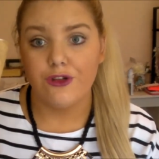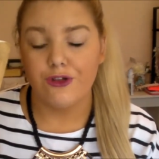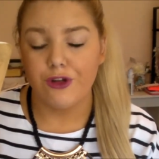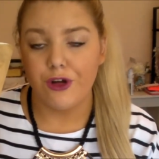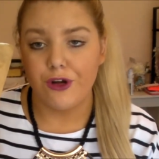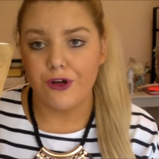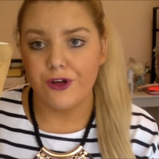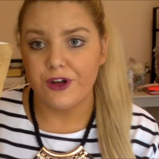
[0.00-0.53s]

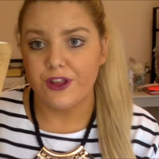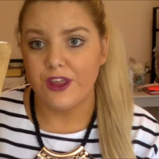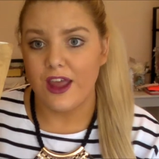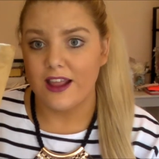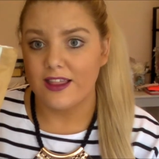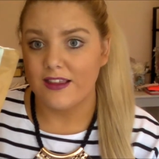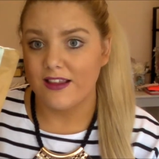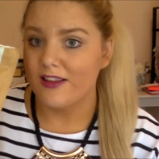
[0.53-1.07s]
don't
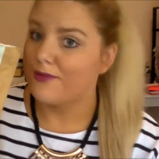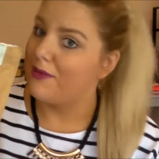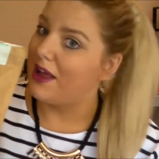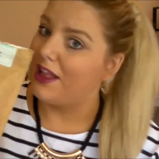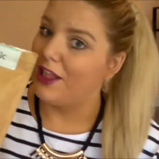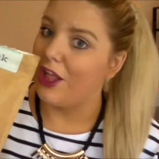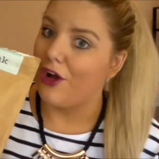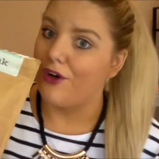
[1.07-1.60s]
like the
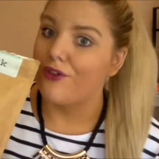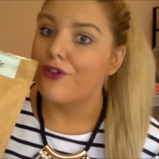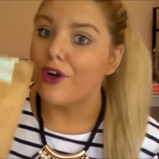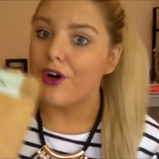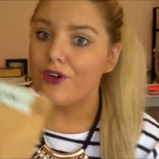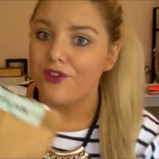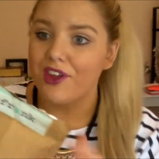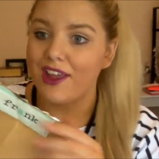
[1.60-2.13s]
smell of
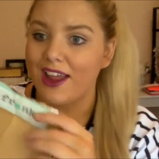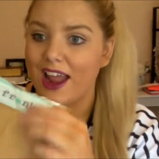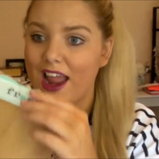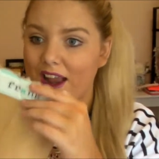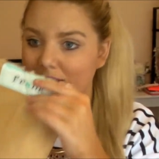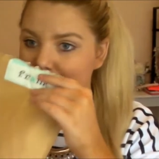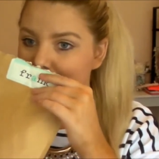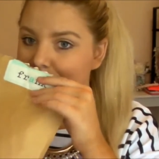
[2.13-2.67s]
coffee,
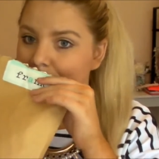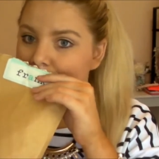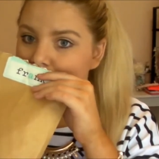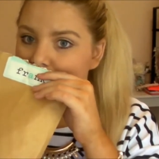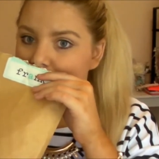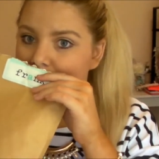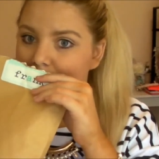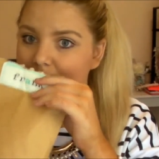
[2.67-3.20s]
and
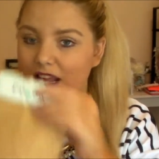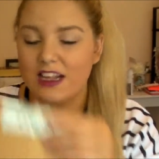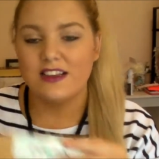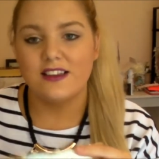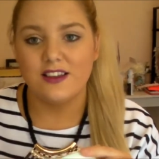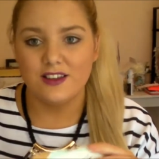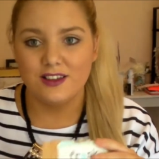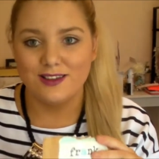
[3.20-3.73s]

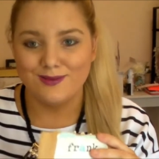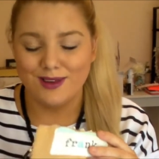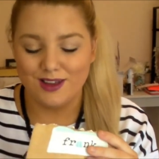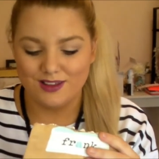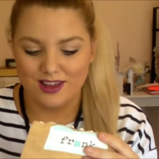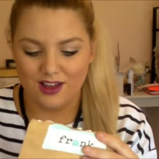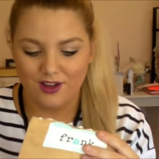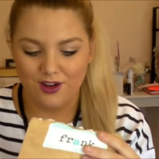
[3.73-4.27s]
it still
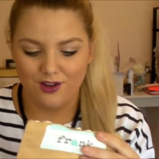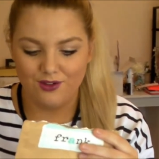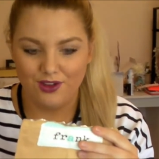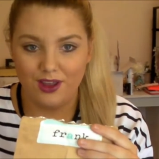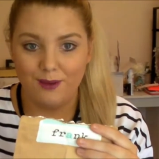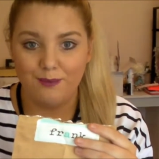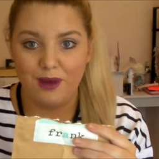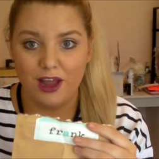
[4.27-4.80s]
smells like
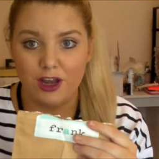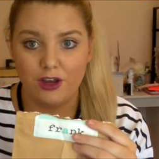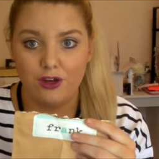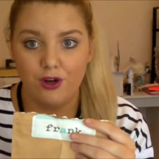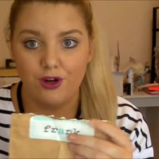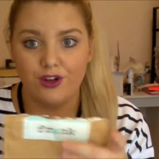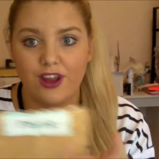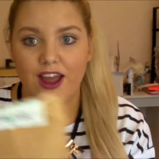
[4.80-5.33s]
coffee but
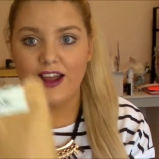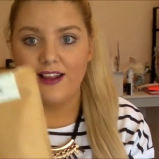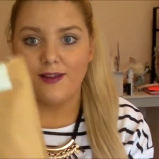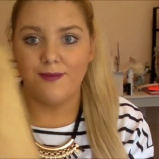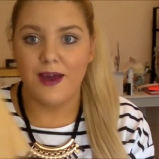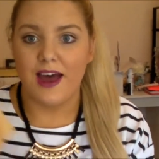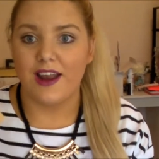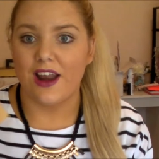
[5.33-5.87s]
not as
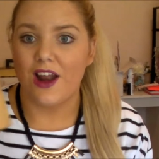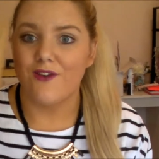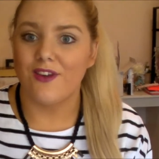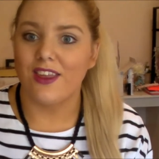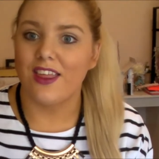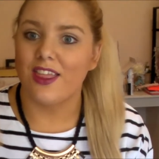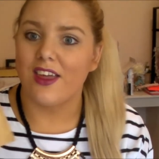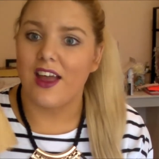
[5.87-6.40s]
bad. I
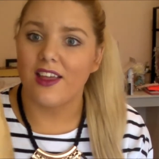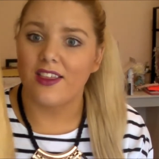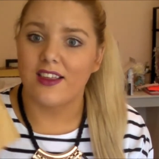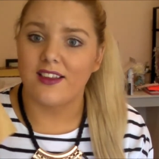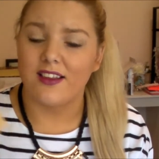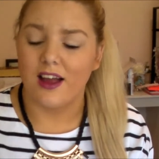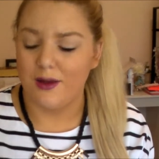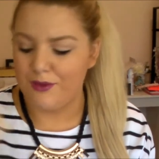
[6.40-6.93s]
really like
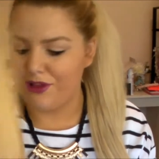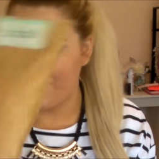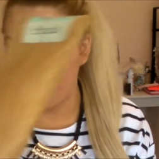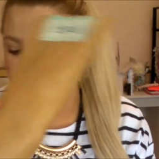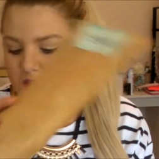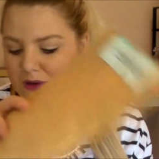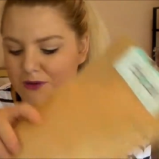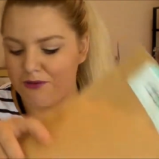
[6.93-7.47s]
this. It's
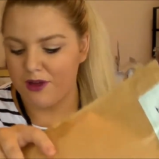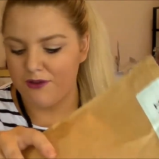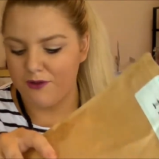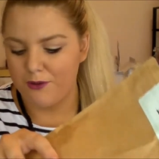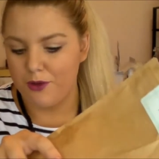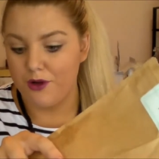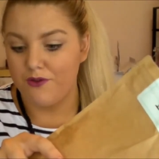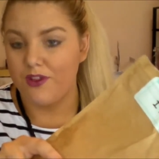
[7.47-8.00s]
been helping me
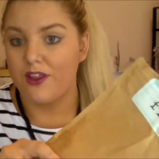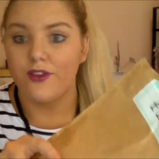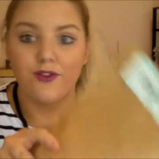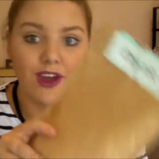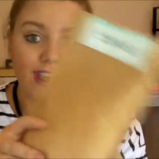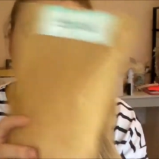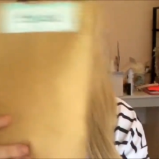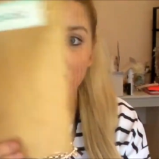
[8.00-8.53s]
remove this
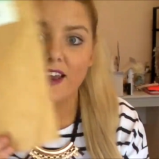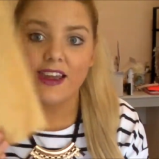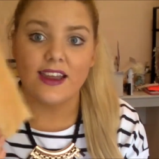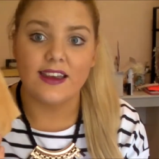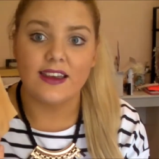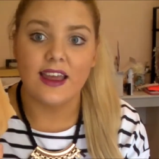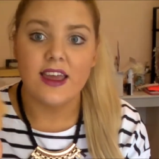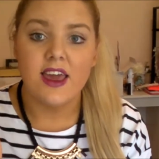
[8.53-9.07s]
fake
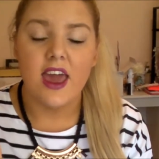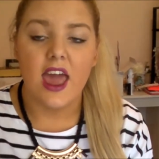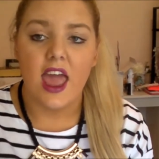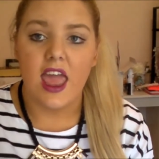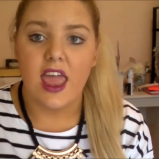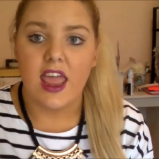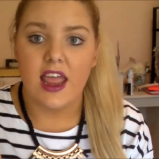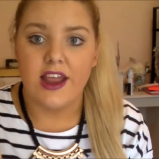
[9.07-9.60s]
tan
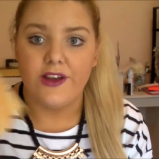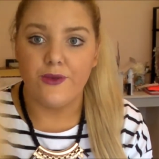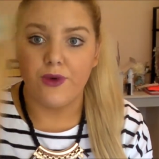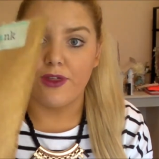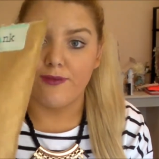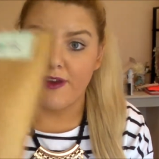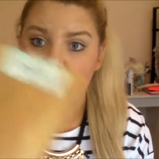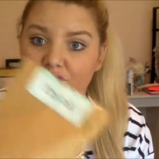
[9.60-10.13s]
and
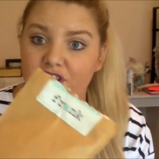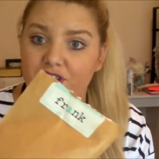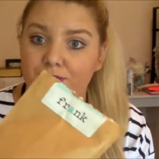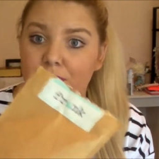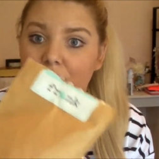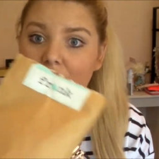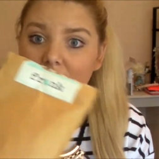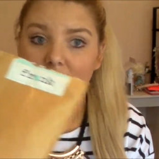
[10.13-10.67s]
with my stretch
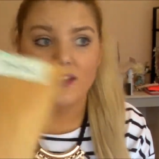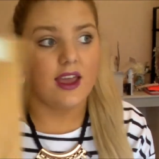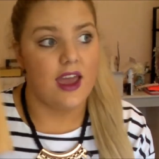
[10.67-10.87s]
marks